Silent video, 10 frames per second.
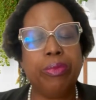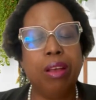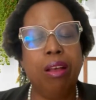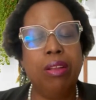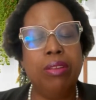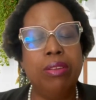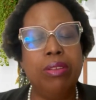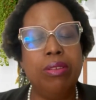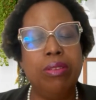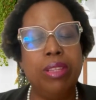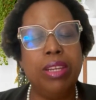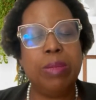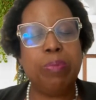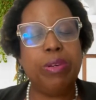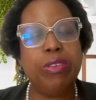onto their
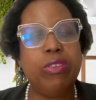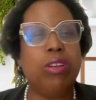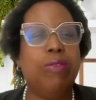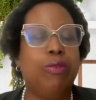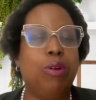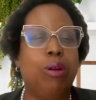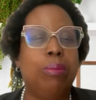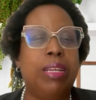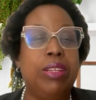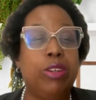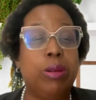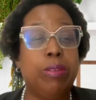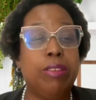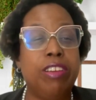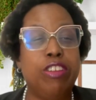spiritual form in
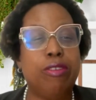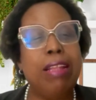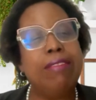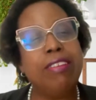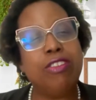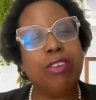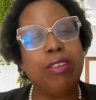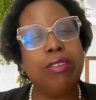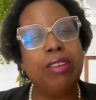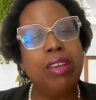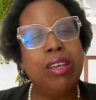terms of their transition.